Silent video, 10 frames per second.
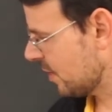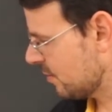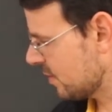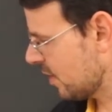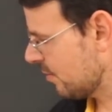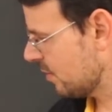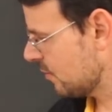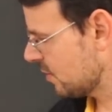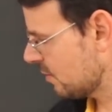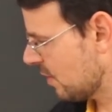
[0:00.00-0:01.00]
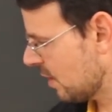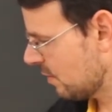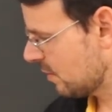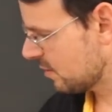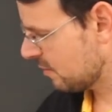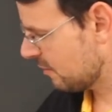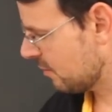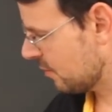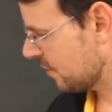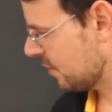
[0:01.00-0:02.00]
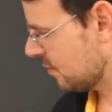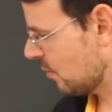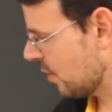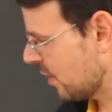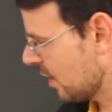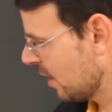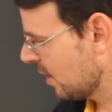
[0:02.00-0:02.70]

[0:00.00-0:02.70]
w squared. This of course is 1,